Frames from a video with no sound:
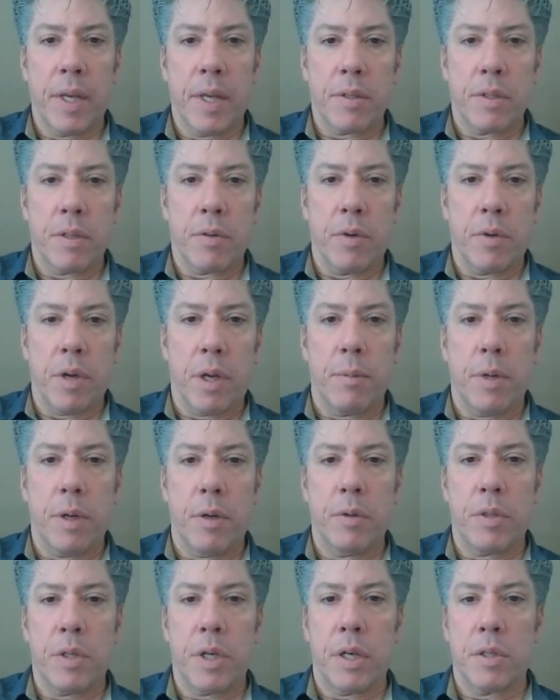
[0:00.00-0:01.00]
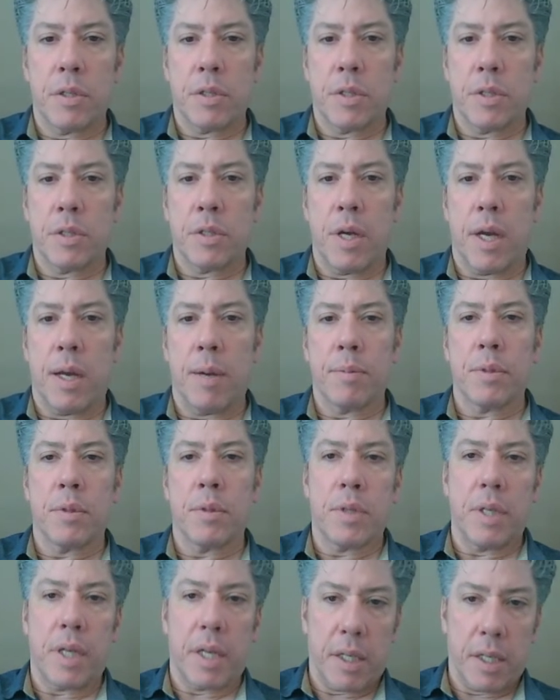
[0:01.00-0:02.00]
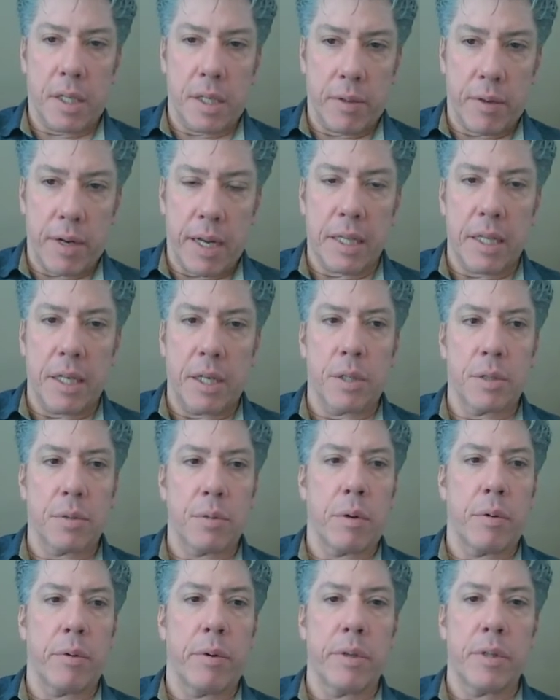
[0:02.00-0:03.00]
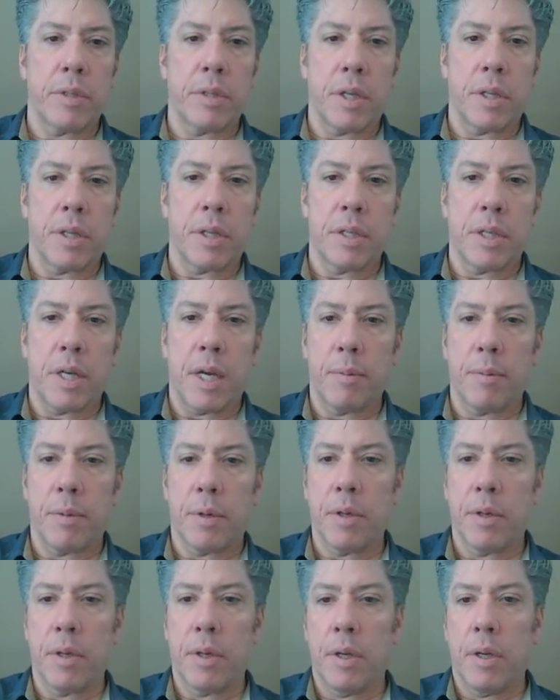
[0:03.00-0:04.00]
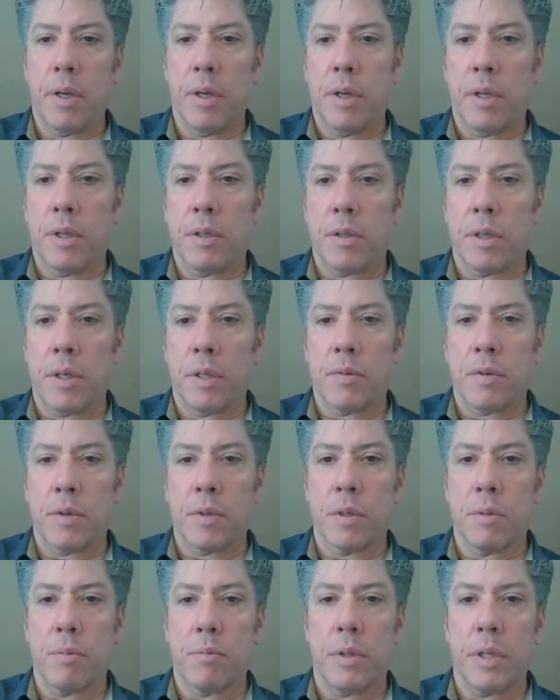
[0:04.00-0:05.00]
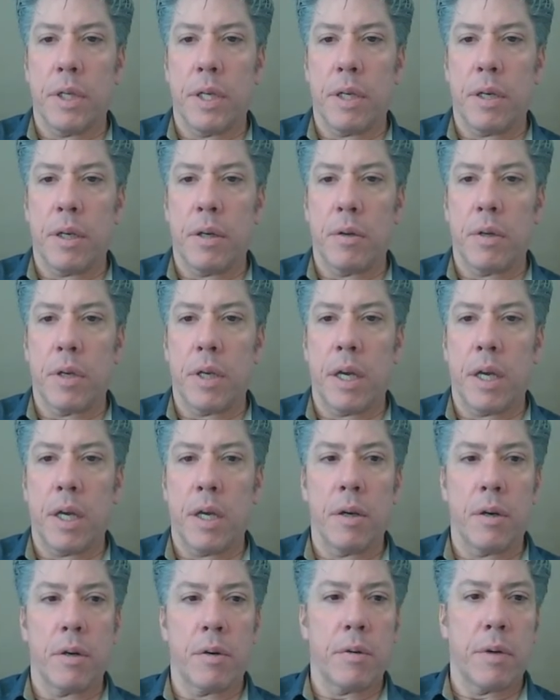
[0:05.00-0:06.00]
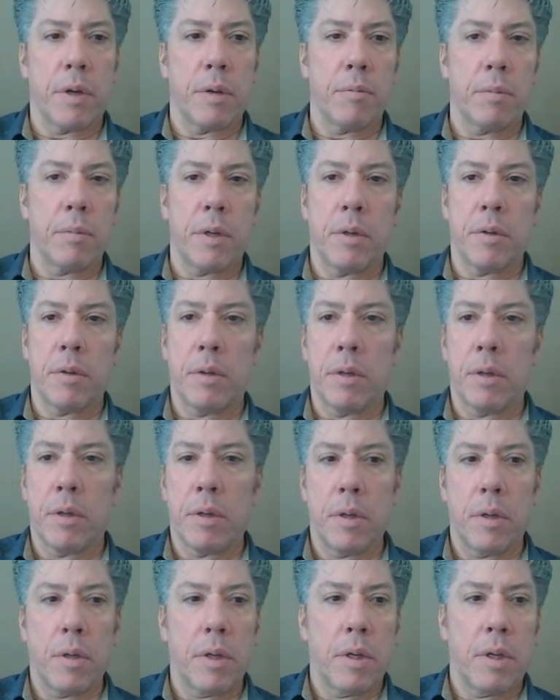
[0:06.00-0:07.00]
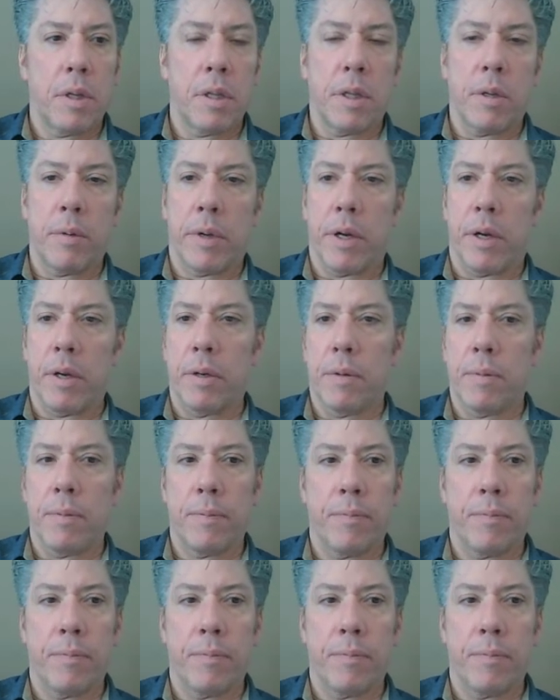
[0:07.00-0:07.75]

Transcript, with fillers: It's in run mode, Change to stop, so technically right there is where we reset the timer. Transfer is complete. Okay, go to run mode. There we are.